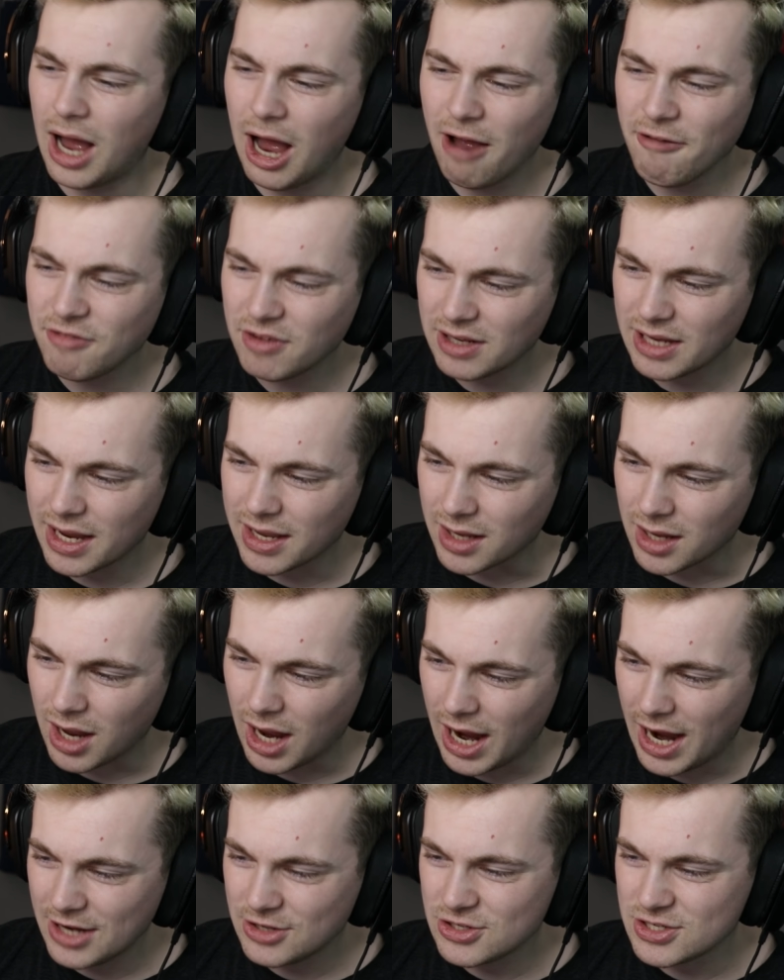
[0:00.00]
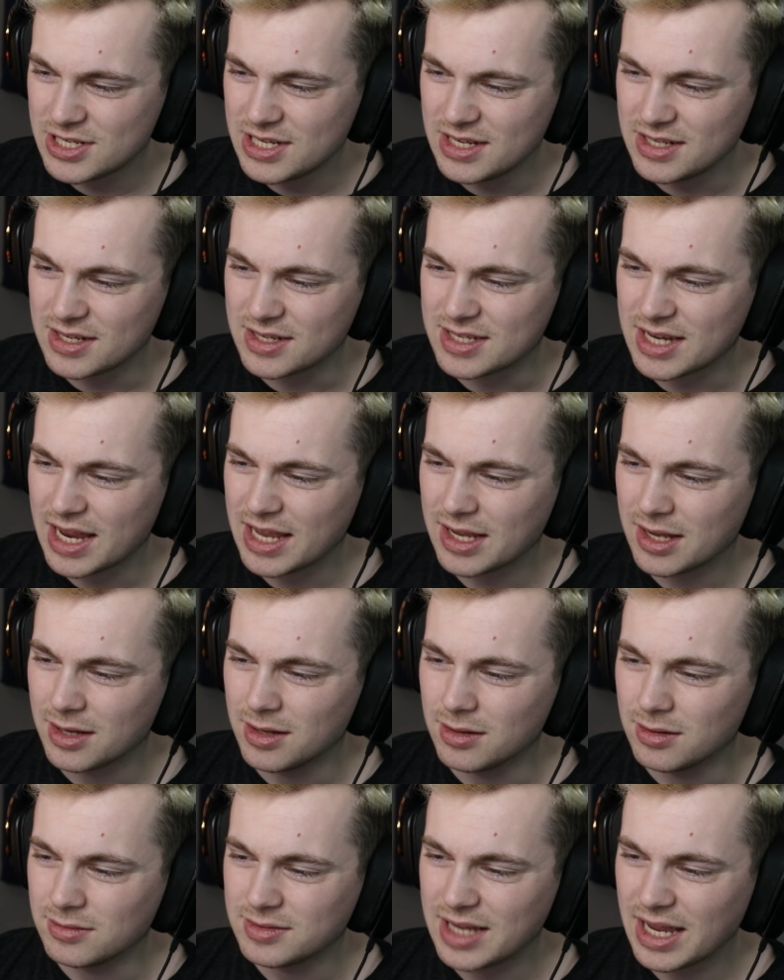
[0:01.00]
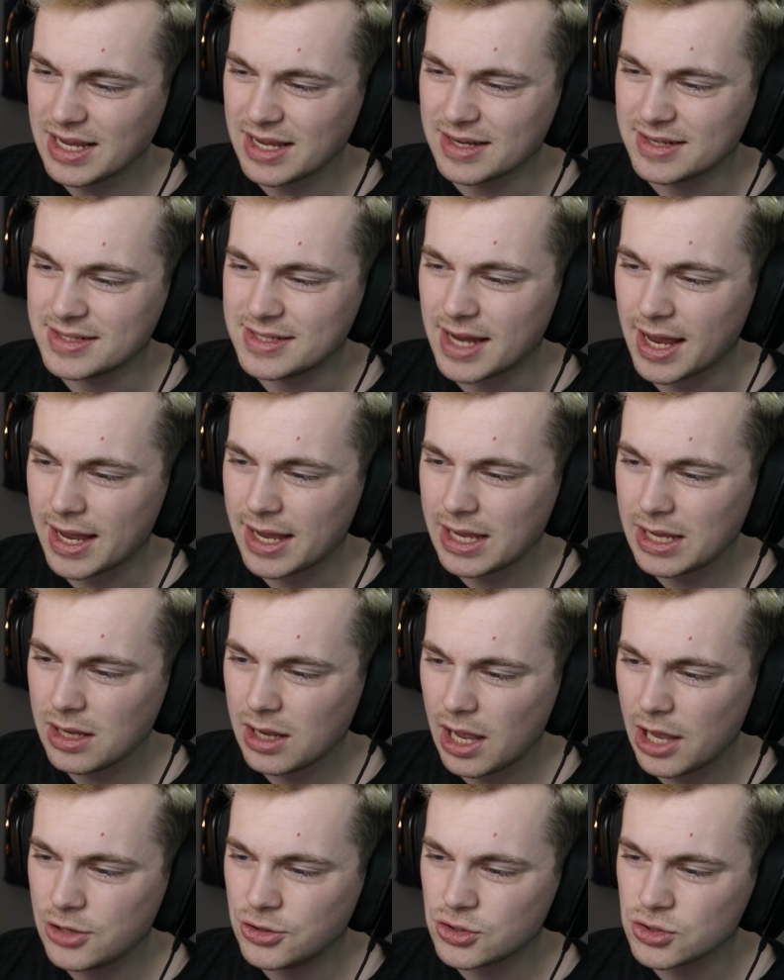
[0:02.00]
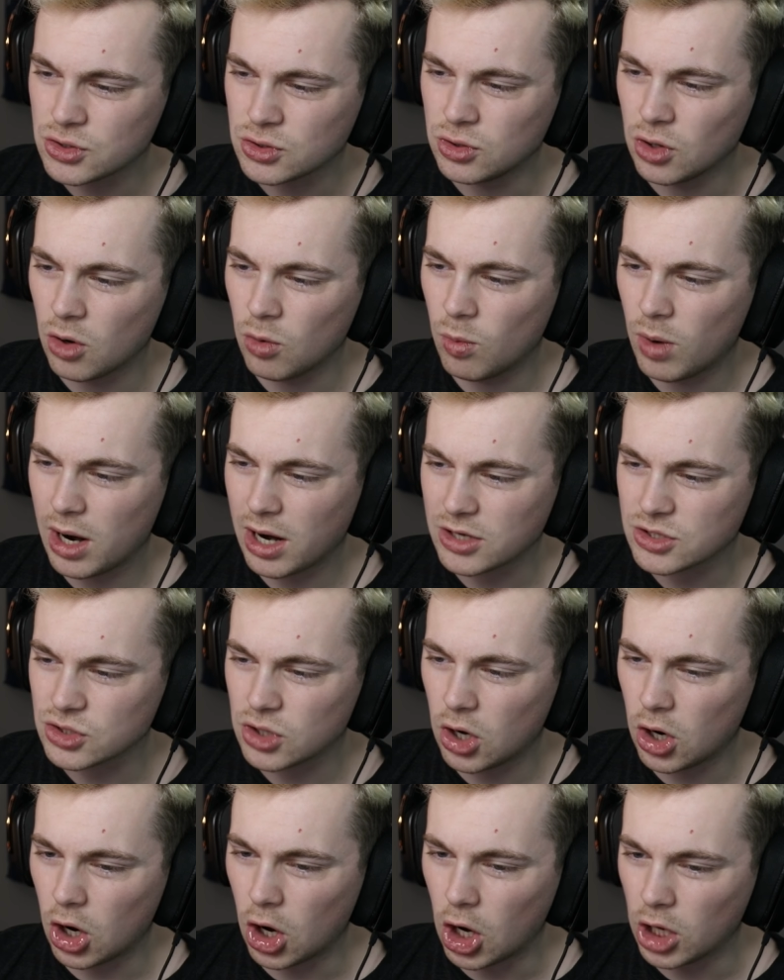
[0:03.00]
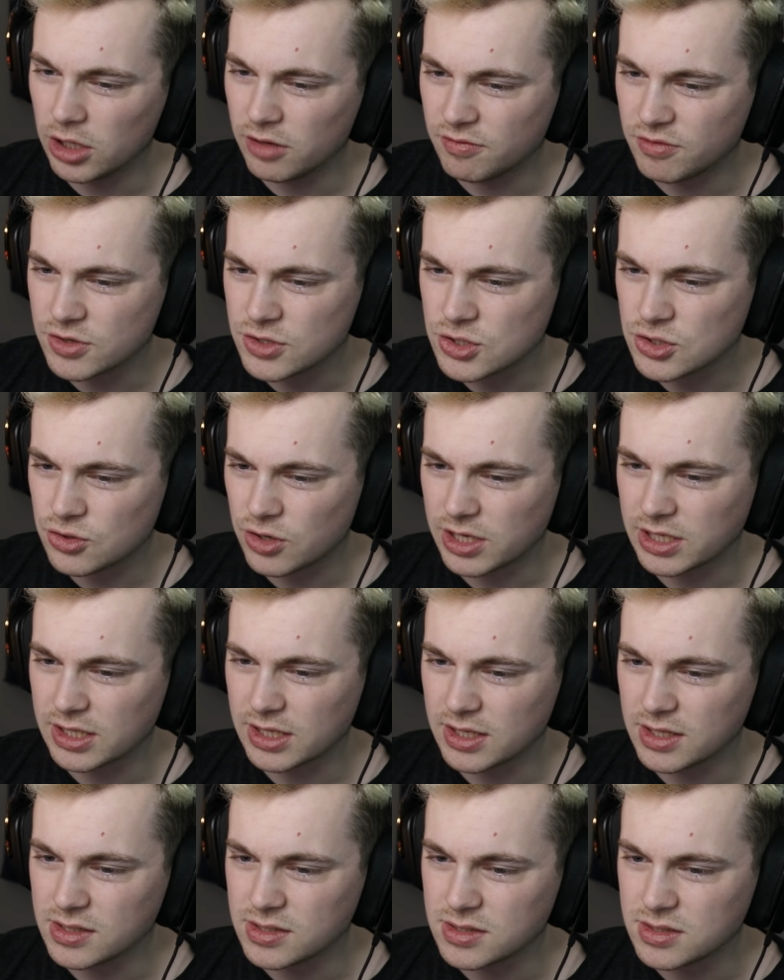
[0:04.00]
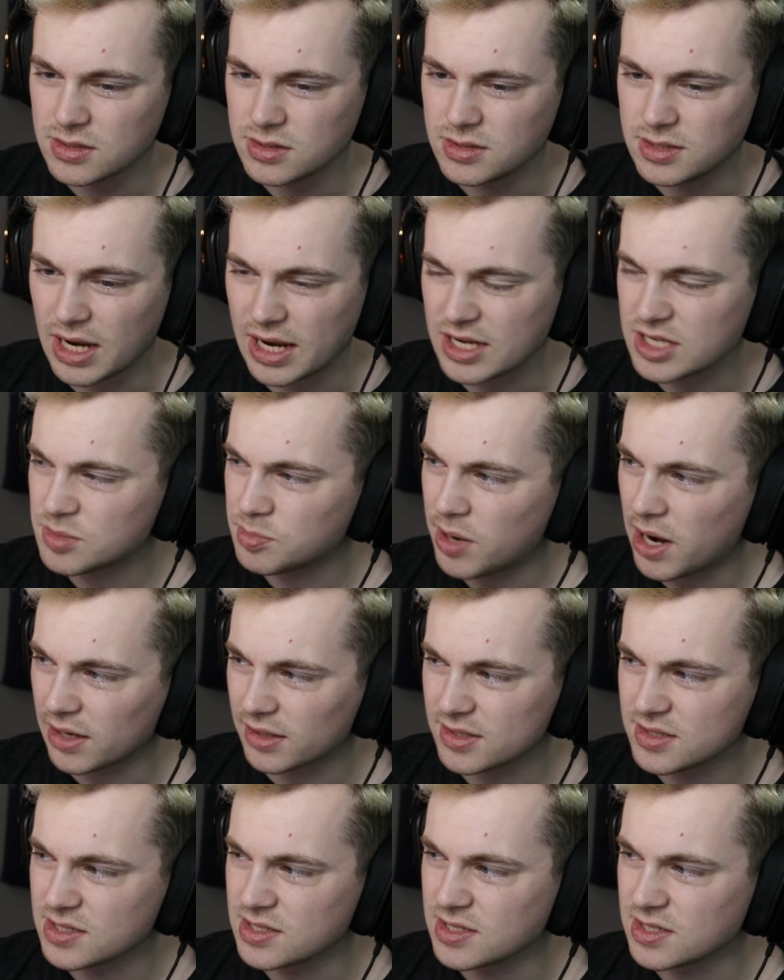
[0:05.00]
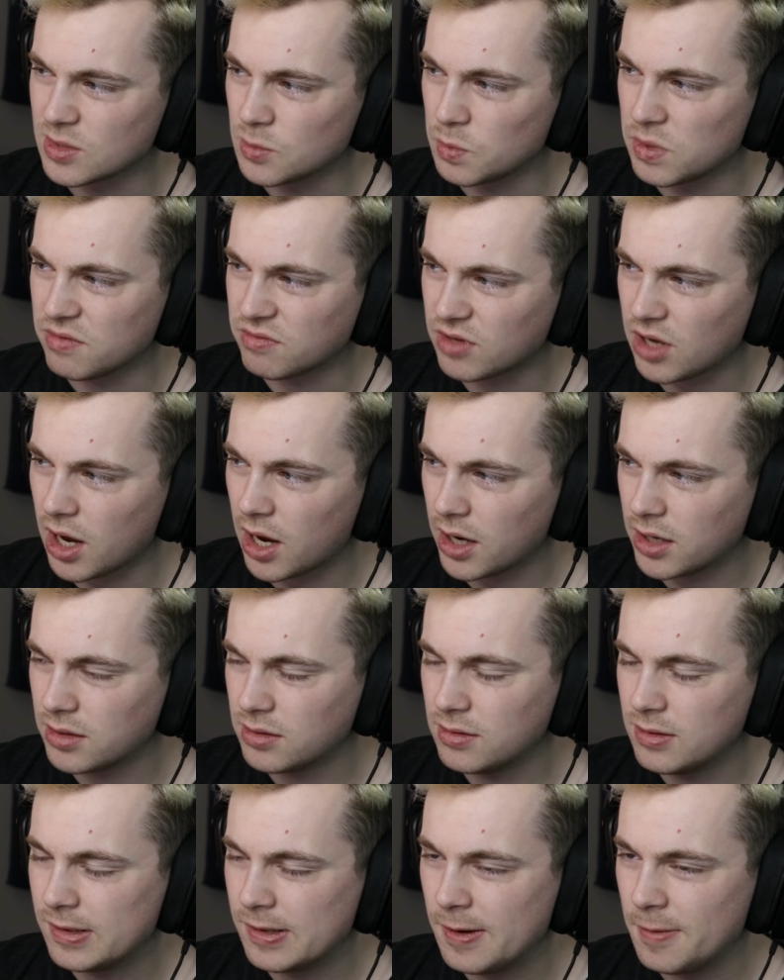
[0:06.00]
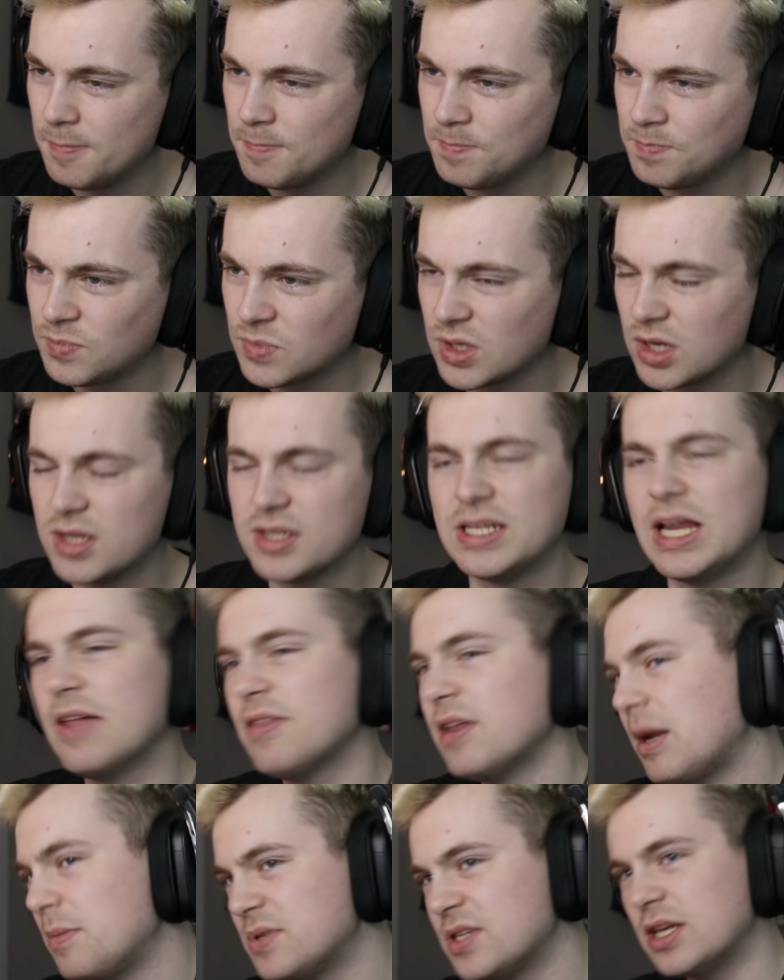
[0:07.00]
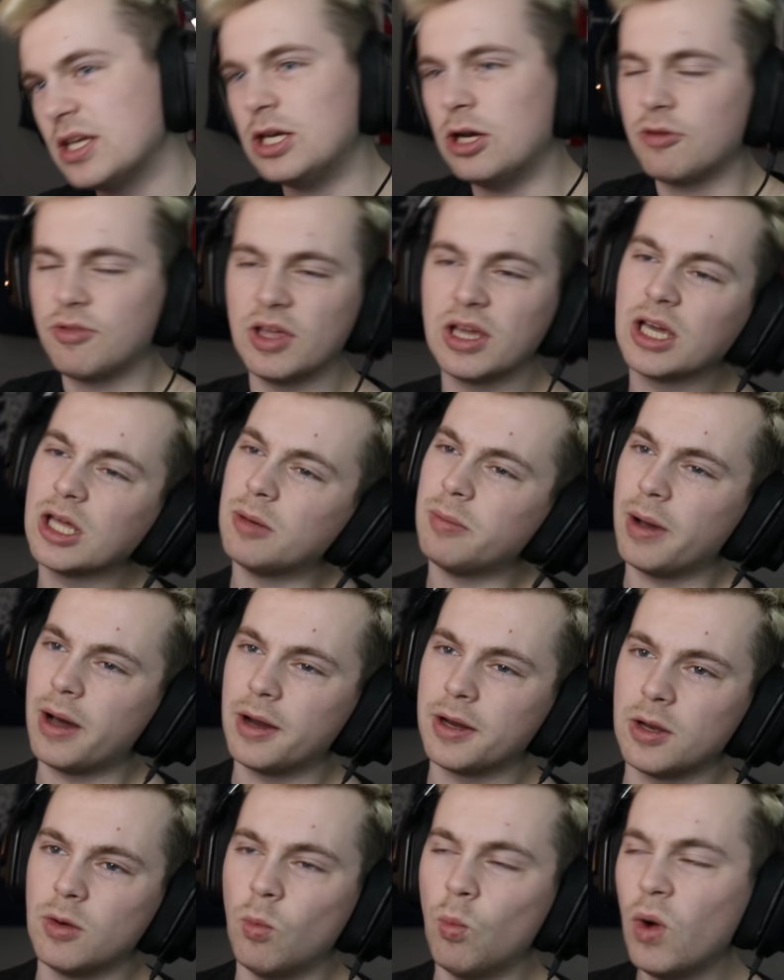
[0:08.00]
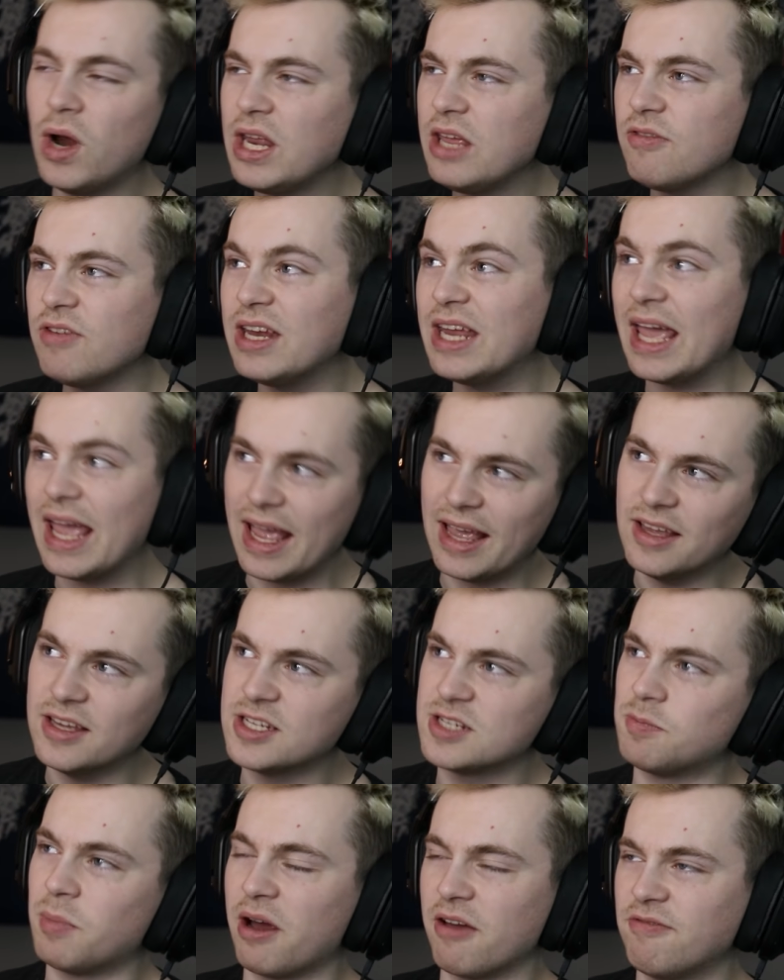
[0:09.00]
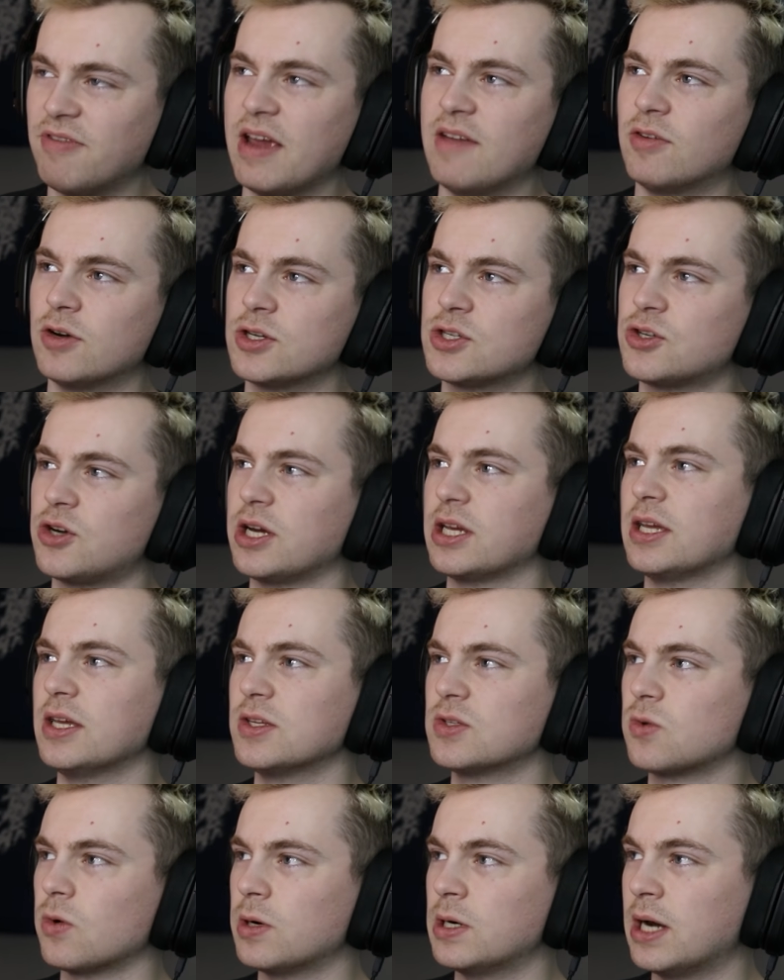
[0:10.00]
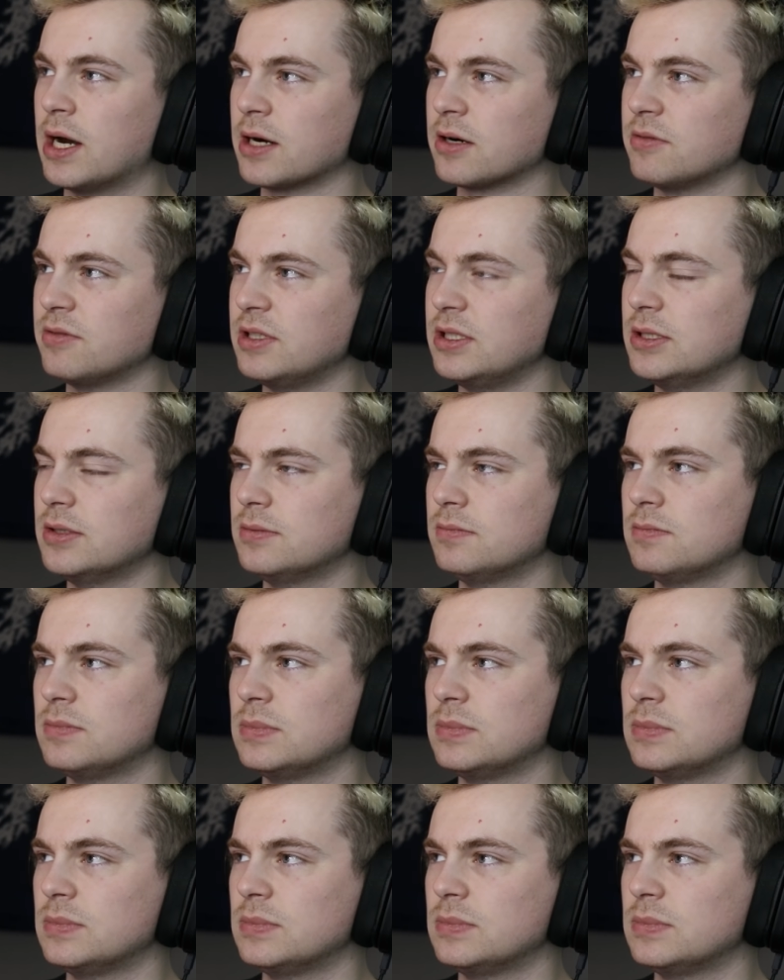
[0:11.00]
I feel like I just need to take a day and just go watch all of the Stray Kids dance practices that we've got. Because now that I'm sitting here thinking about it, what even is my favorite Stray Kids choreography?